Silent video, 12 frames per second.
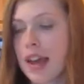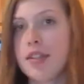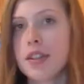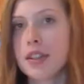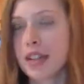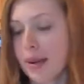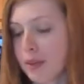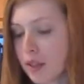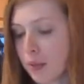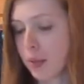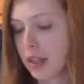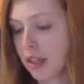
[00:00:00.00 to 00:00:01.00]
This time
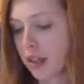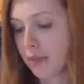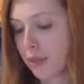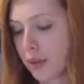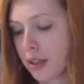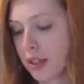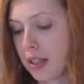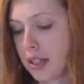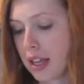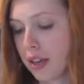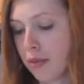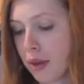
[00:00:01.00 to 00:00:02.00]
it's really important to
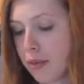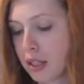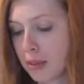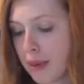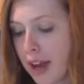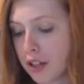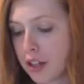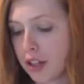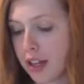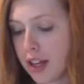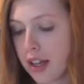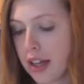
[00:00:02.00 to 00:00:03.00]
take your rubber
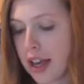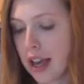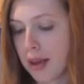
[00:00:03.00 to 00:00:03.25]
spatula